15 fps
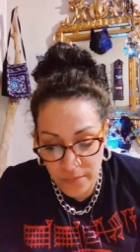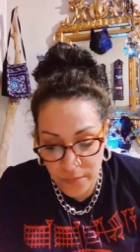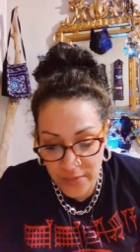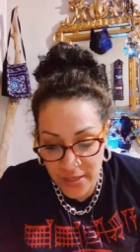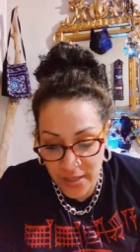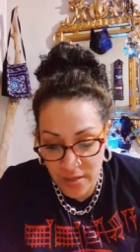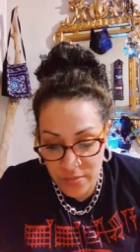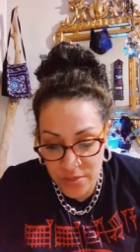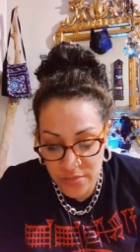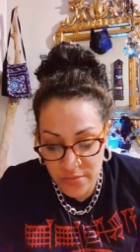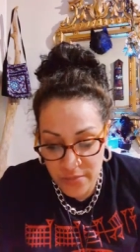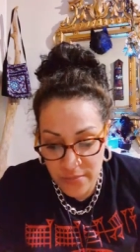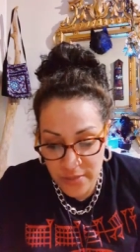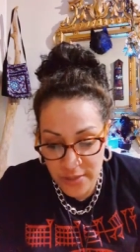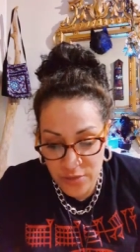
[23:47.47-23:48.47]
when they come to me
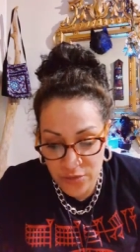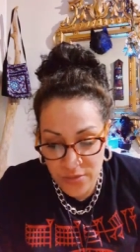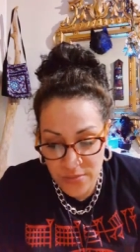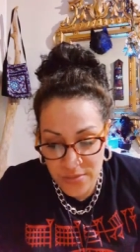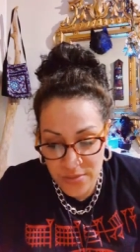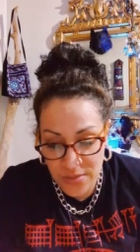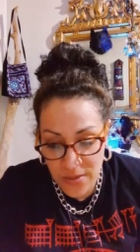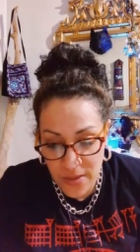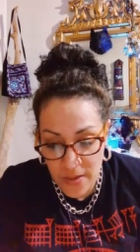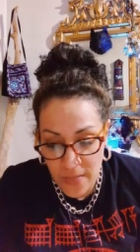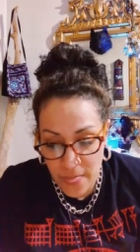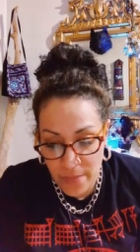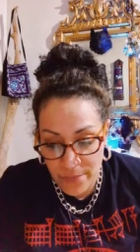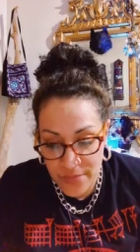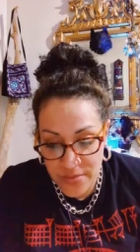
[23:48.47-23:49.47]
in my dreams,
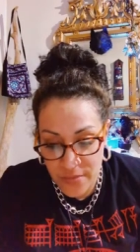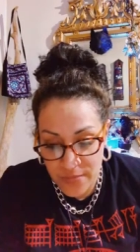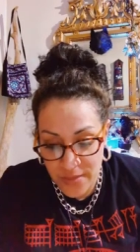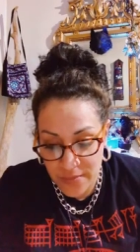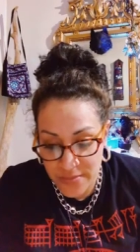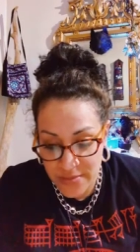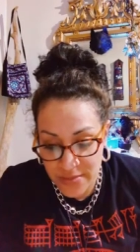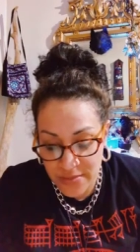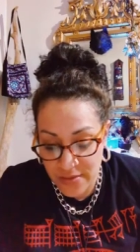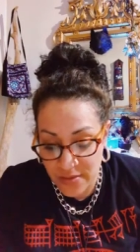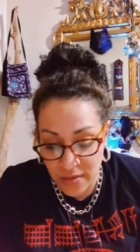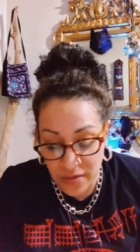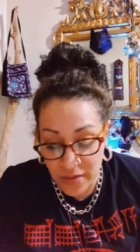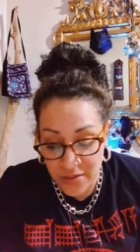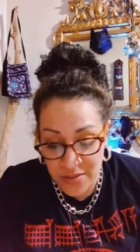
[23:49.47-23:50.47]
sometimes,
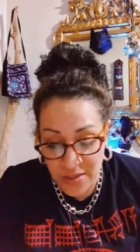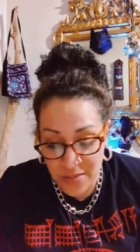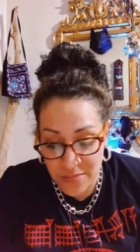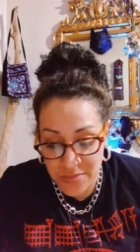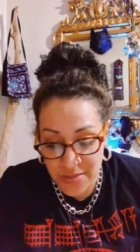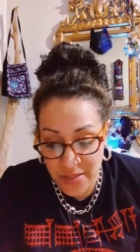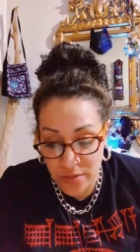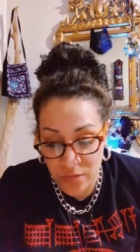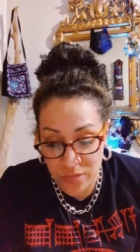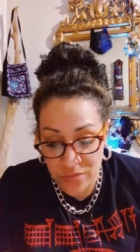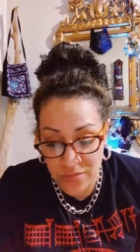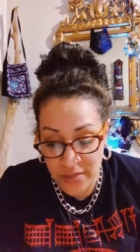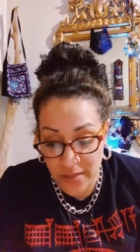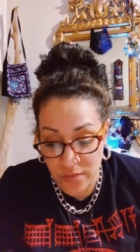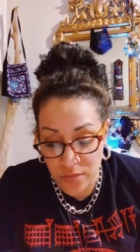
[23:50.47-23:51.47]
a lot of times they don't,
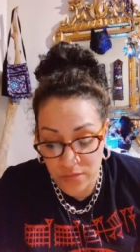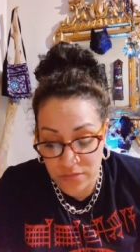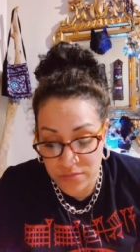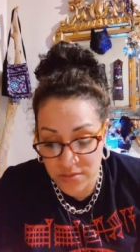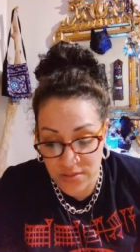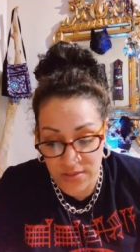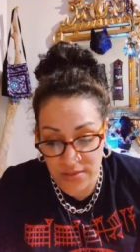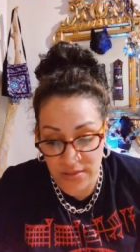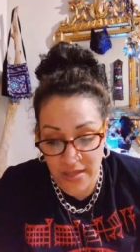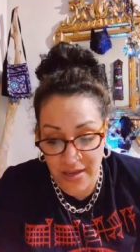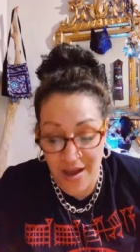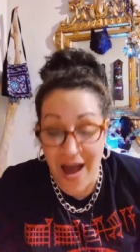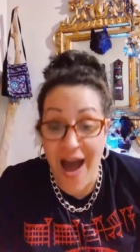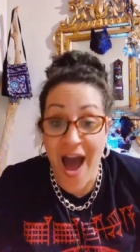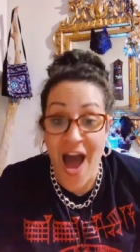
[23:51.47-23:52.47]
they don't say,
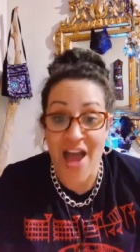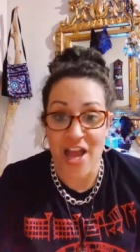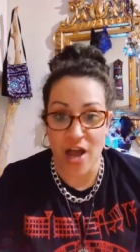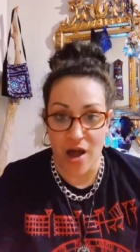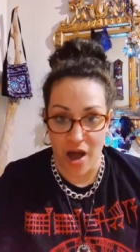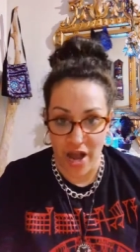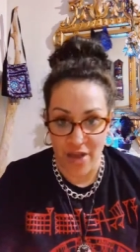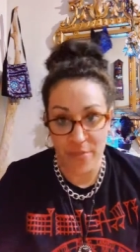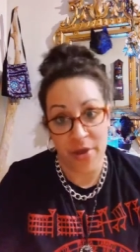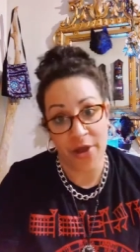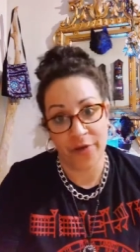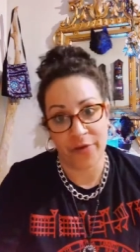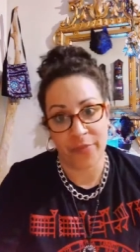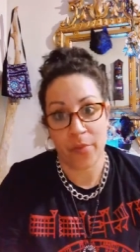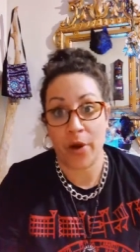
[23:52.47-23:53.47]
hi, I'm
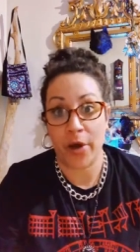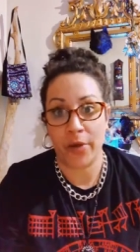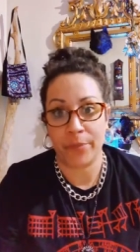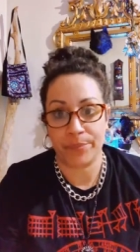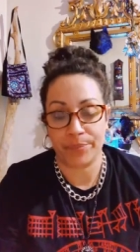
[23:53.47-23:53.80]
Aramon.